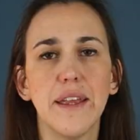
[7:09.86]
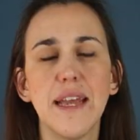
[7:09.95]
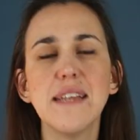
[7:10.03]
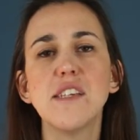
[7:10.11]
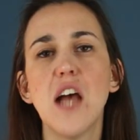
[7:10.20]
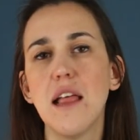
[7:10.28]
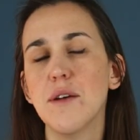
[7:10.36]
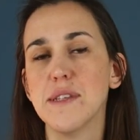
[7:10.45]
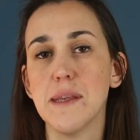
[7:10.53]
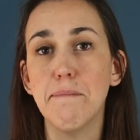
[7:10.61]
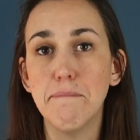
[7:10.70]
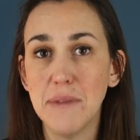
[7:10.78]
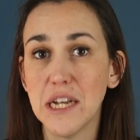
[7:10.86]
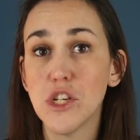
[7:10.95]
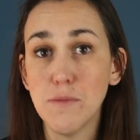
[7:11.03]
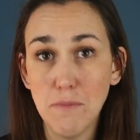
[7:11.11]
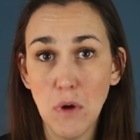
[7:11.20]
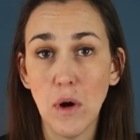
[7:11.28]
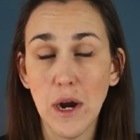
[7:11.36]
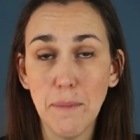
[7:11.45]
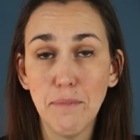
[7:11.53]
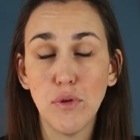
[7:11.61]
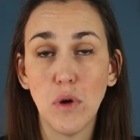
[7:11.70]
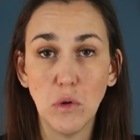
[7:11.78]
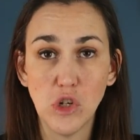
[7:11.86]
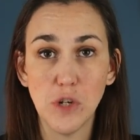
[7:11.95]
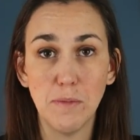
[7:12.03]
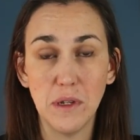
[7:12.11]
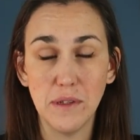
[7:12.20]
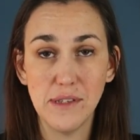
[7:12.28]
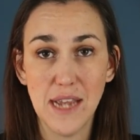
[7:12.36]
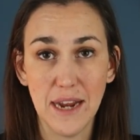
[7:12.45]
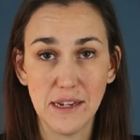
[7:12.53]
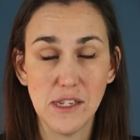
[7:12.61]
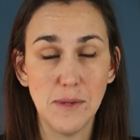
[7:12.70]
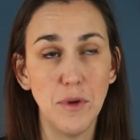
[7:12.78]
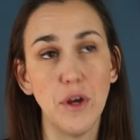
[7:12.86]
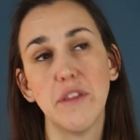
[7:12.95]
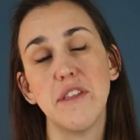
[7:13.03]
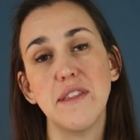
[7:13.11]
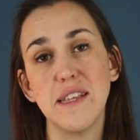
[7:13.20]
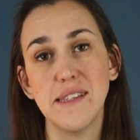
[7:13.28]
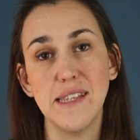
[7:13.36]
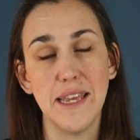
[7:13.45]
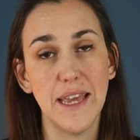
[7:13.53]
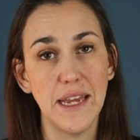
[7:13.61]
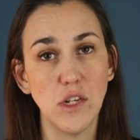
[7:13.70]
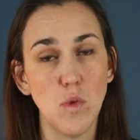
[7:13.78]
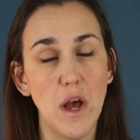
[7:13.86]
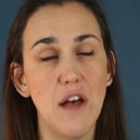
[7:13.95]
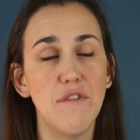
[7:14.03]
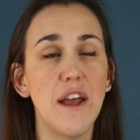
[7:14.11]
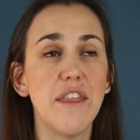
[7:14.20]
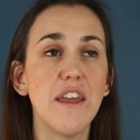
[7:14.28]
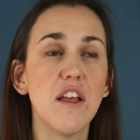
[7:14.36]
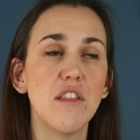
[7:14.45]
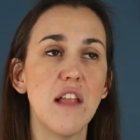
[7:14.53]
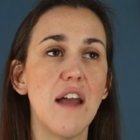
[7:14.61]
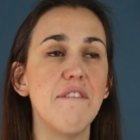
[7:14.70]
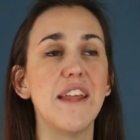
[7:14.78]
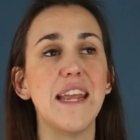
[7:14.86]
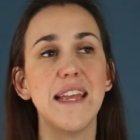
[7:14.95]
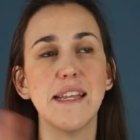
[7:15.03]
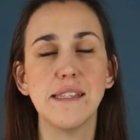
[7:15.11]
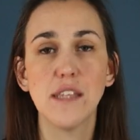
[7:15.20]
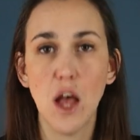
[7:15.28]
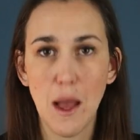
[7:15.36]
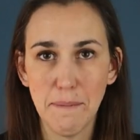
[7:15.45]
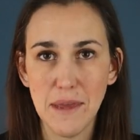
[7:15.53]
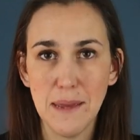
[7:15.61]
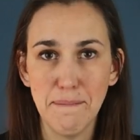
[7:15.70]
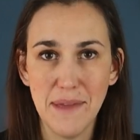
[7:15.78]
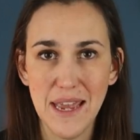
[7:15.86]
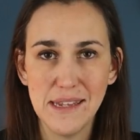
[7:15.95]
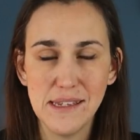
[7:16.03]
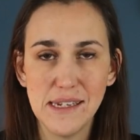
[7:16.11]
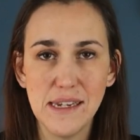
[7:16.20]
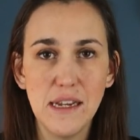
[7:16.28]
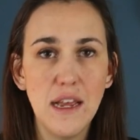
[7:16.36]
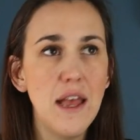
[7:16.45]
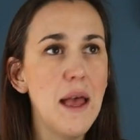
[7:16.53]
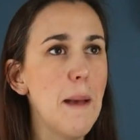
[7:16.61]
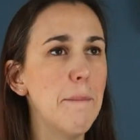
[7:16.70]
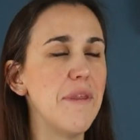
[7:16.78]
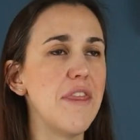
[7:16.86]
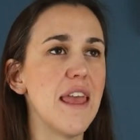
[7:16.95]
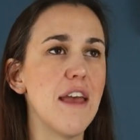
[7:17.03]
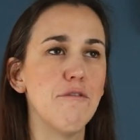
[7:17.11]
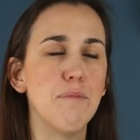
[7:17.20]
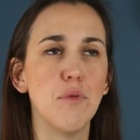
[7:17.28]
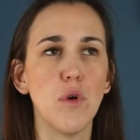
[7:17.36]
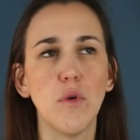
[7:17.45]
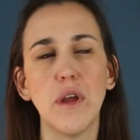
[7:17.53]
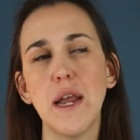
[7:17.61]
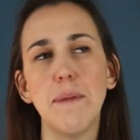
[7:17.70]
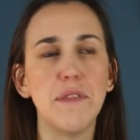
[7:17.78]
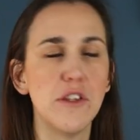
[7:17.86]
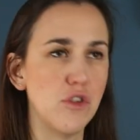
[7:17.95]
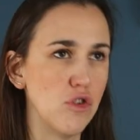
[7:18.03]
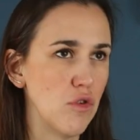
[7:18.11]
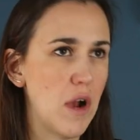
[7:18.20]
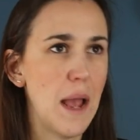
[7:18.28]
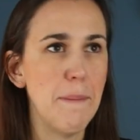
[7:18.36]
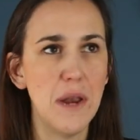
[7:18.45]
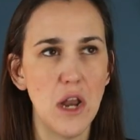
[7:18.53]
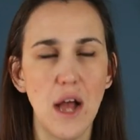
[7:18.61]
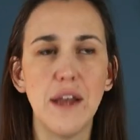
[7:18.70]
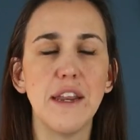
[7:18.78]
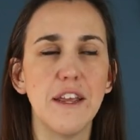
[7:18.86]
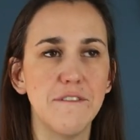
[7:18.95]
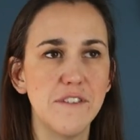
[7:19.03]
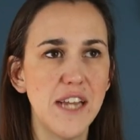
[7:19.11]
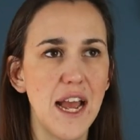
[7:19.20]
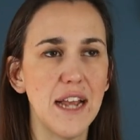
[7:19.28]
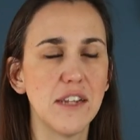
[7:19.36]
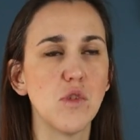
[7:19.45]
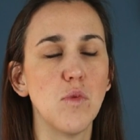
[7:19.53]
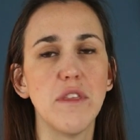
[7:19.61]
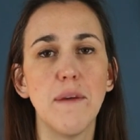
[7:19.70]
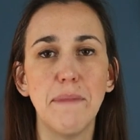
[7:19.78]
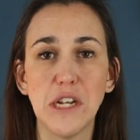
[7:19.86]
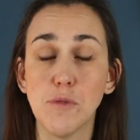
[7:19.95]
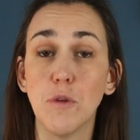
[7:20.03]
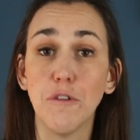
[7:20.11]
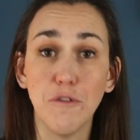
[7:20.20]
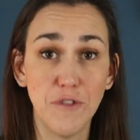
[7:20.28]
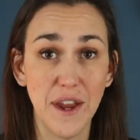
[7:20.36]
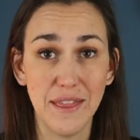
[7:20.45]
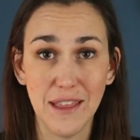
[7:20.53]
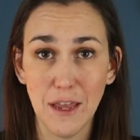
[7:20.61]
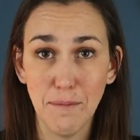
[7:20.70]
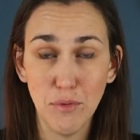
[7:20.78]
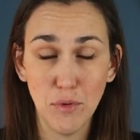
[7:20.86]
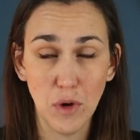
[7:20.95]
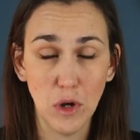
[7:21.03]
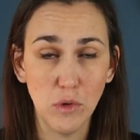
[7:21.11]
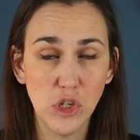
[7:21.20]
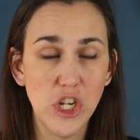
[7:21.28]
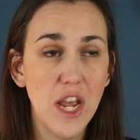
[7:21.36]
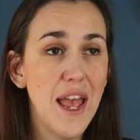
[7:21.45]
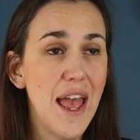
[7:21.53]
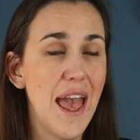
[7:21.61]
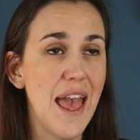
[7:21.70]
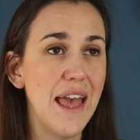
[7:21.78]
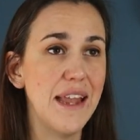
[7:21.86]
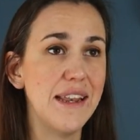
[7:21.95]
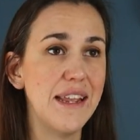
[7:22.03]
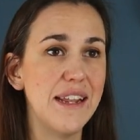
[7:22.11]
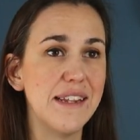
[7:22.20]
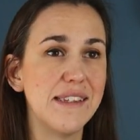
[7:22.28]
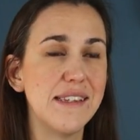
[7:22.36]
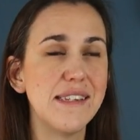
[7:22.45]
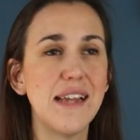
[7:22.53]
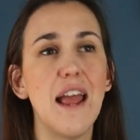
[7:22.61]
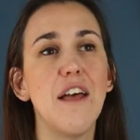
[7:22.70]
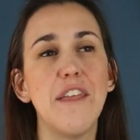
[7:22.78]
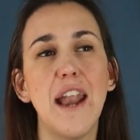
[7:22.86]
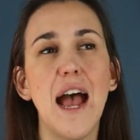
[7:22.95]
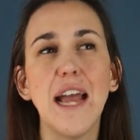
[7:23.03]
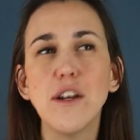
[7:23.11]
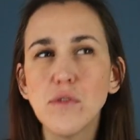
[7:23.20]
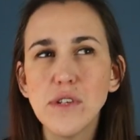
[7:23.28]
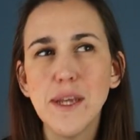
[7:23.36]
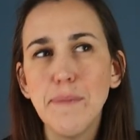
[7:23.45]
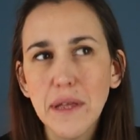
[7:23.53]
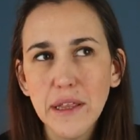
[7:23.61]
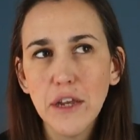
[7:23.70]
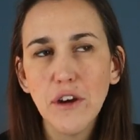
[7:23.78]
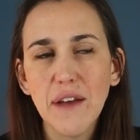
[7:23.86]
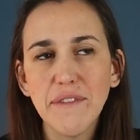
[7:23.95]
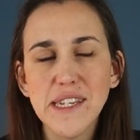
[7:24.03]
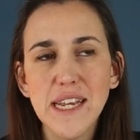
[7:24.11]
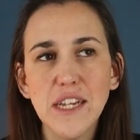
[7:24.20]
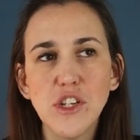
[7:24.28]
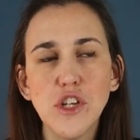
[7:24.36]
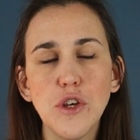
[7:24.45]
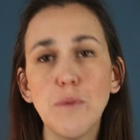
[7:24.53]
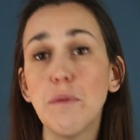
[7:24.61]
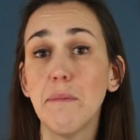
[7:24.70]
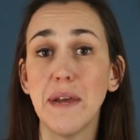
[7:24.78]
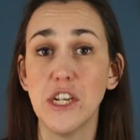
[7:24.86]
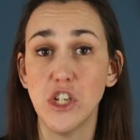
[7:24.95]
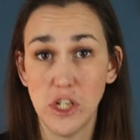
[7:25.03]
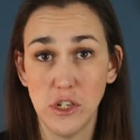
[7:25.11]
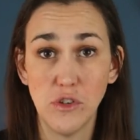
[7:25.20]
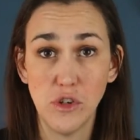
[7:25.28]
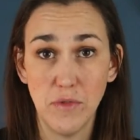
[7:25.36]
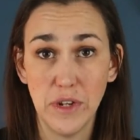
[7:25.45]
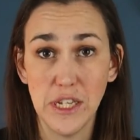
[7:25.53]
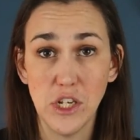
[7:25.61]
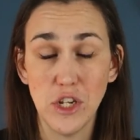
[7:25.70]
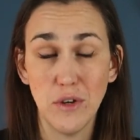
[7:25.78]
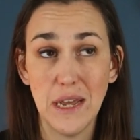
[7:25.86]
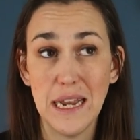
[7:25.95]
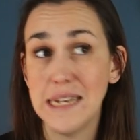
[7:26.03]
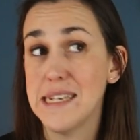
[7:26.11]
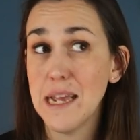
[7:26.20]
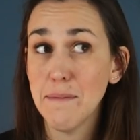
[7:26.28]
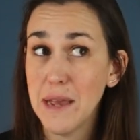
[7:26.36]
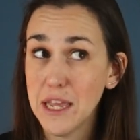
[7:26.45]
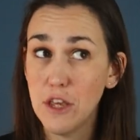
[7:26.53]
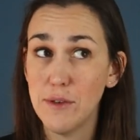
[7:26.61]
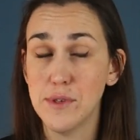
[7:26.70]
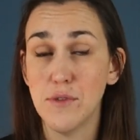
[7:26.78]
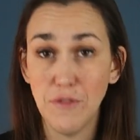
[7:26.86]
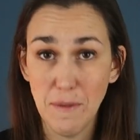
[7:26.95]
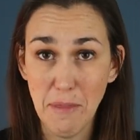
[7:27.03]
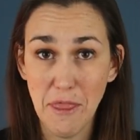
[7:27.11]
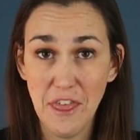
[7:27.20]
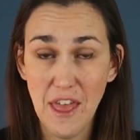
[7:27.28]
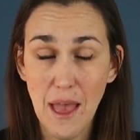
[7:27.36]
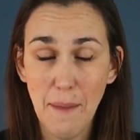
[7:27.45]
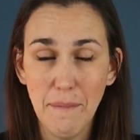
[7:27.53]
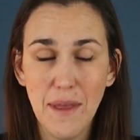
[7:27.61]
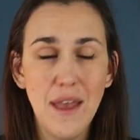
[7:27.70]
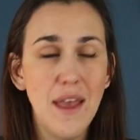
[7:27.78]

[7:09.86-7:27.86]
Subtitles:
Guest Hollow is a much more approachable textbook than the CK12. I think a lot of it is copy and pasted, but they have broken up this dry monotony of text with a much more friendly approach. And it is a style that I don't typically gravitate to, but my children really do, and I take my cues from them.